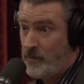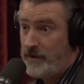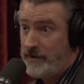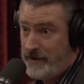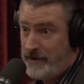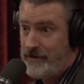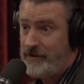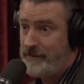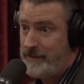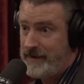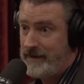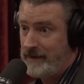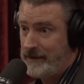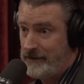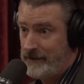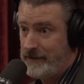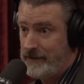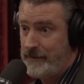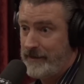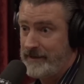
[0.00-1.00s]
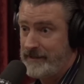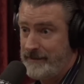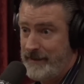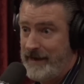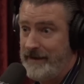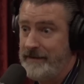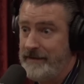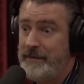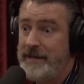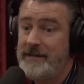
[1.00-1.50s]
one that you can be a little depressed
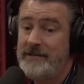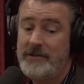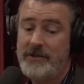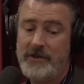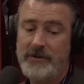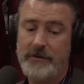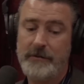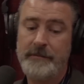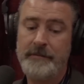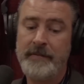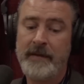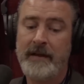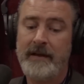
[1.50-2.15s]
about. The piece two,